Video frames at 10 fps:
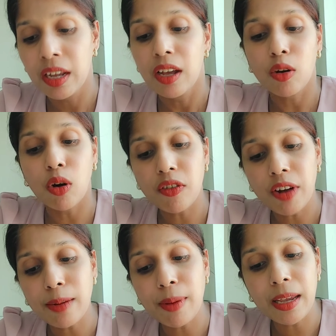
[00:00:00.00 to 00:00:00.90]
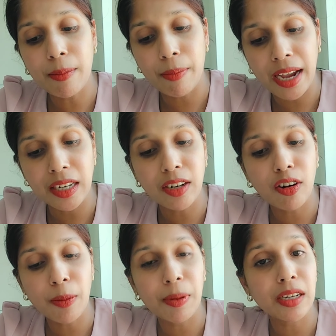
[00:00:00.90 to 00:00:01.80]
Contract by a minor or
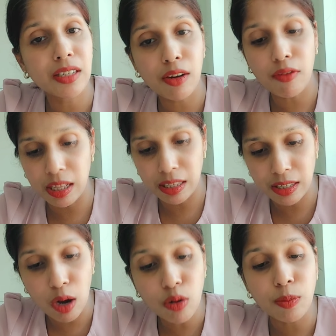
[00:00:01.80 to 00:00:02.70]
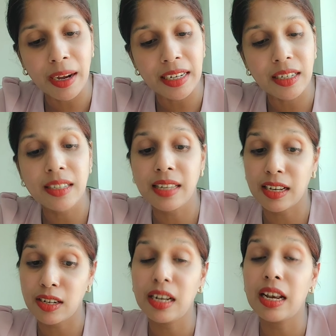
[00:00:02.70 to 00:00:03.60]
a person of unsound mind.
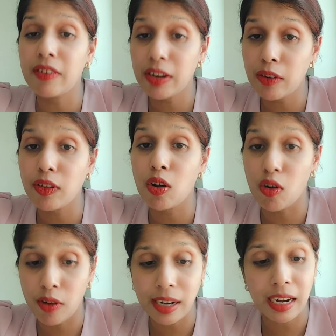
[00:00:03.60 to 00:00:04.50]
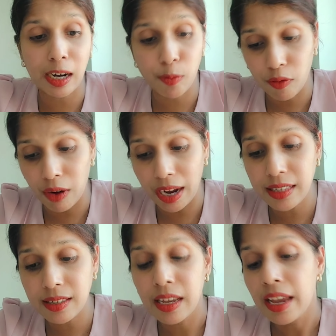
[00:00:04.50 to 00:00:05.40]
Section 11 of the Contract Act provides,
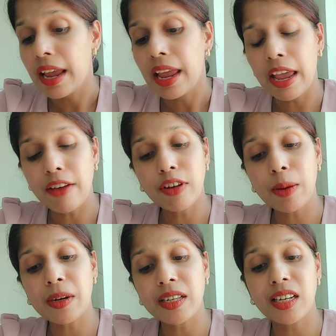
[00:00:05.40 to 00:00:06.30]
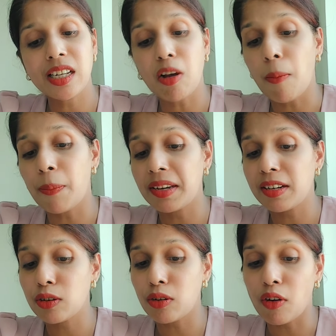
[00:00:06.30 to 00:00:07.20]
every person is competent
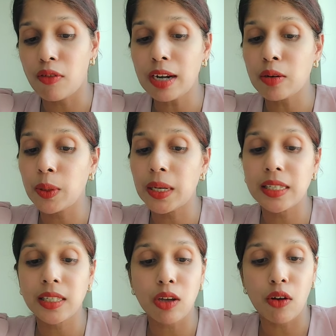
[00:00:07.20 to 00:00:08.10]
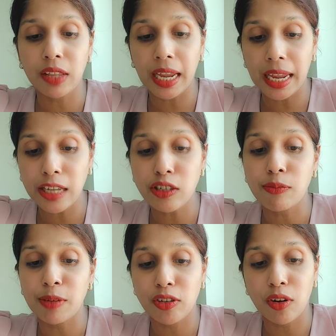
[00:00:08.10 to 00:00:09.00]
to contract who is of the age of
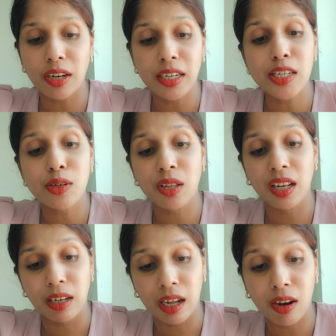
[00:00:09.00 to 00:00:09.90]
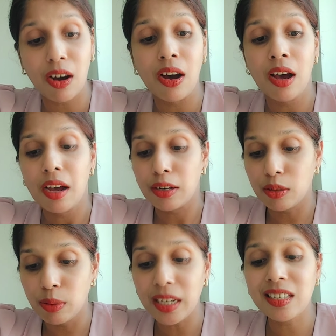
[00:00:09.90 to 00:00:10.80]
majority to the law to
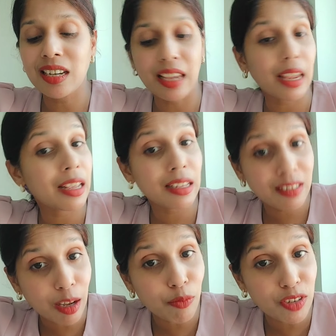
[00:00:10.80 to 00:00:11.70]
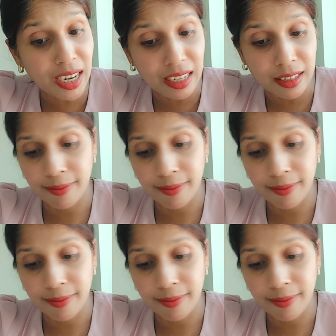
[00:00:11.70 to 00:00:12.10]
which he is subject,